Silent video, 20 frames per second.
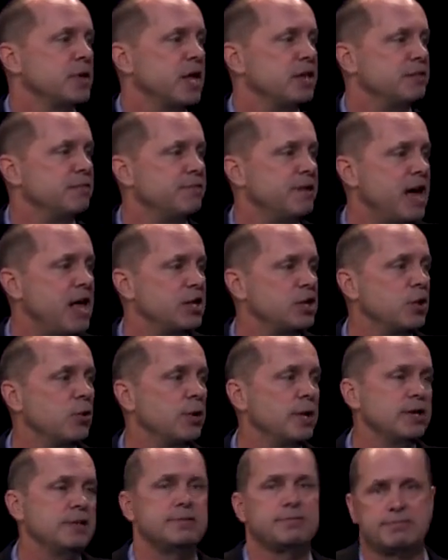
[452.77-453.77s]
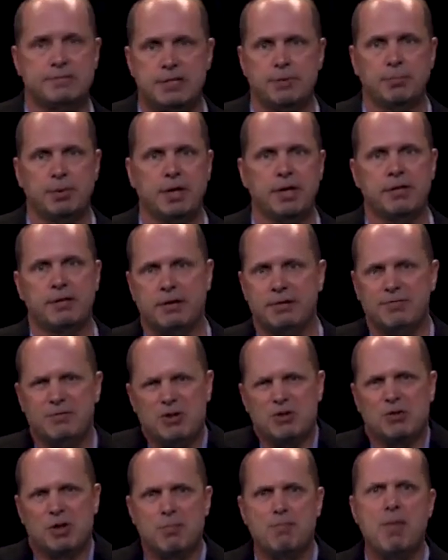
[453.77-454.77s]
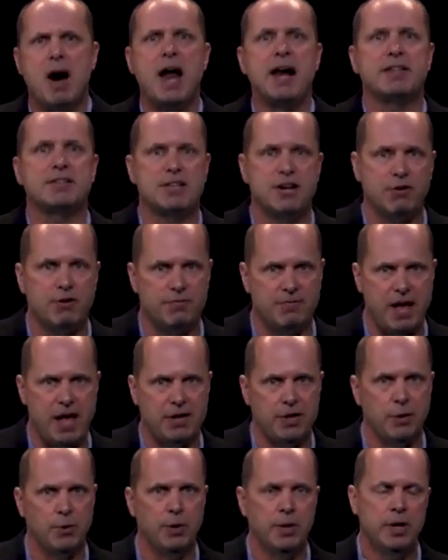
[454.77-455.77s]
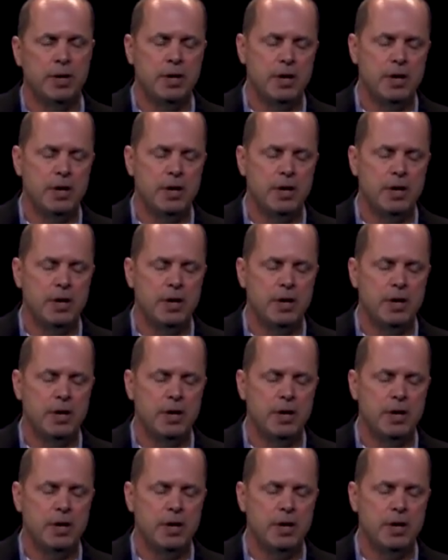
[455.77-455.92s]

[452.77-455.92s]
And the value is simply usually monetary value